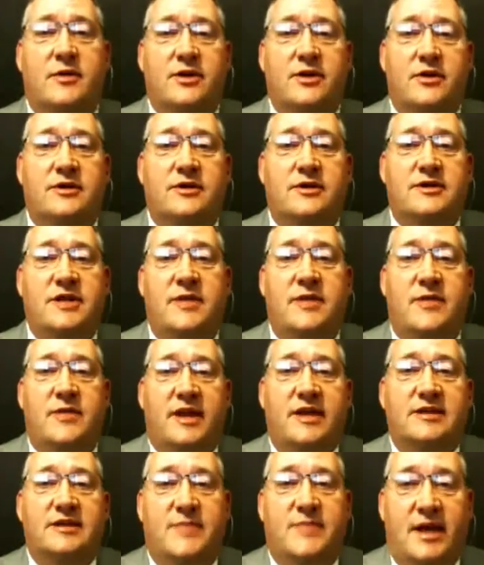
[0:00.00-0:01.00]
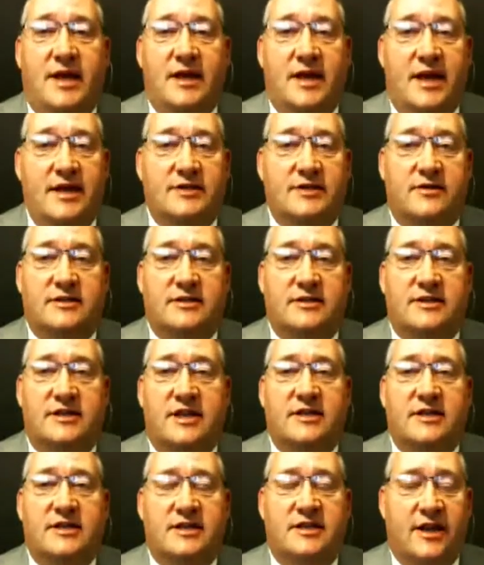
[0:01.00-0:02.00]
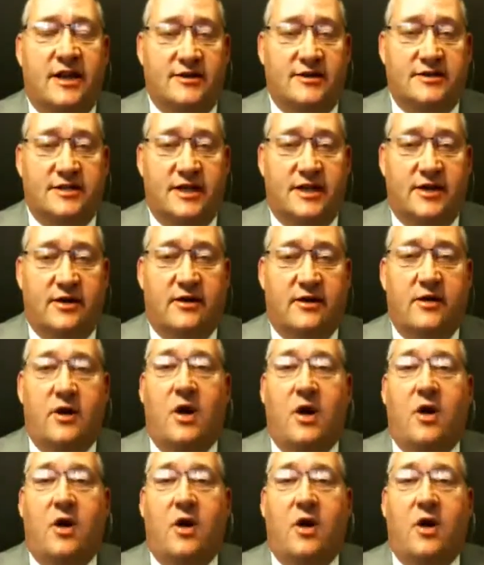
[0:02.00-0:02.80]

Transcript: and your team at East Bay Laser and Skincare Center,